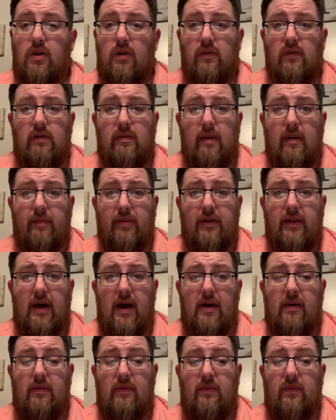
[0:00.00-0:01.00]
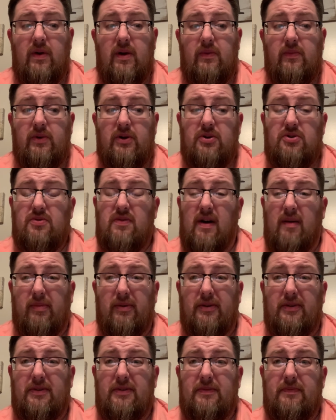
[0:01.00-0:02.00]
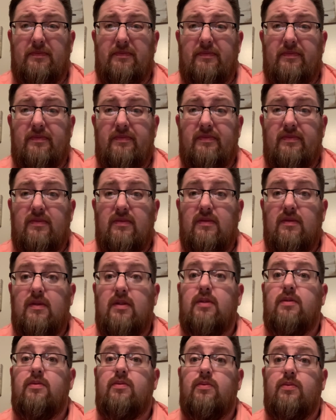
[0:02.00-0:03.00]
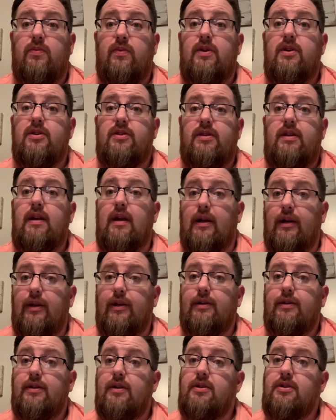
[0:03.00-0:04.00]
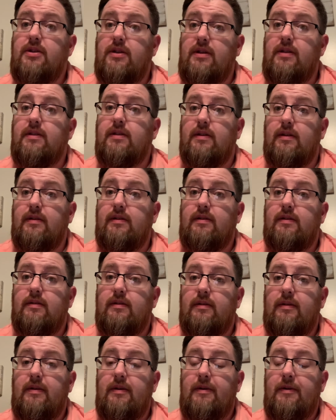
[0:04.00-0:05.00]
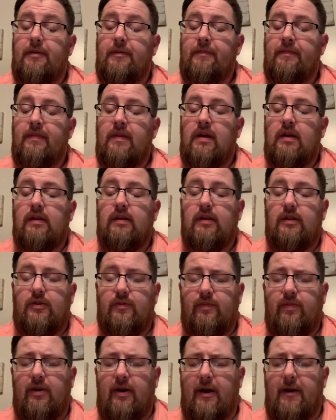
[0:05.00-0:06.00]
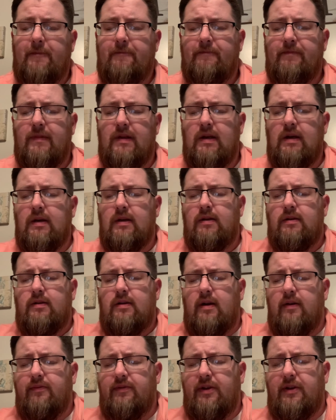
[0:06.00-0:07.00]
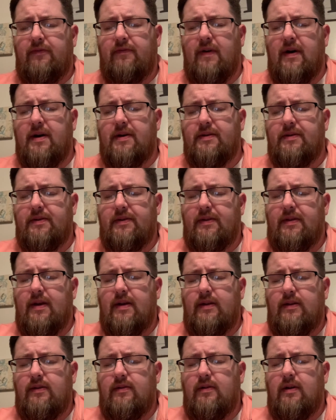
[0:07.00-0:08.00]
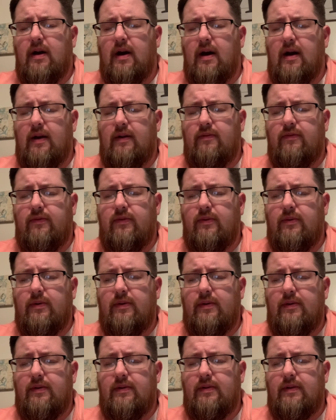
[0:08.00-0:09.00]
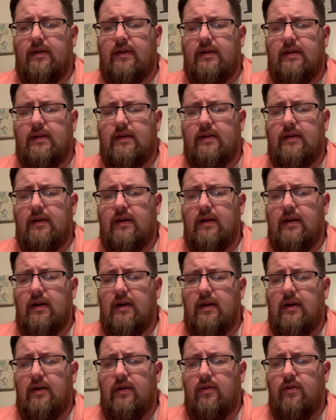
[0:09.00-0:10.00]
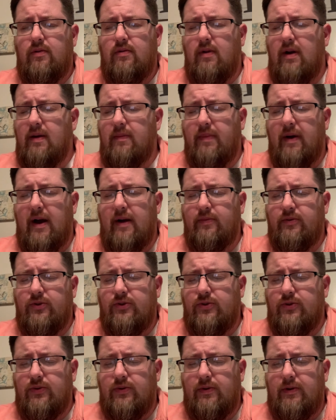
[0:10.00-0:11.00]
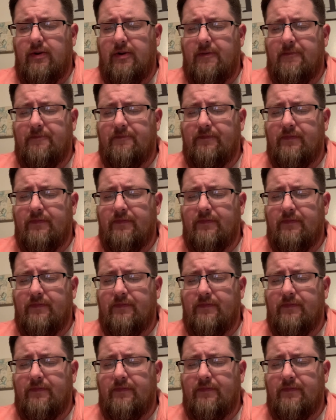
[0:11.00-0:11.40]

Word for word: Remember that when we're troubled, we just need to look to Jesus. Let's pray. Dear Heavenly Father, thank you, God, for this great Bible story.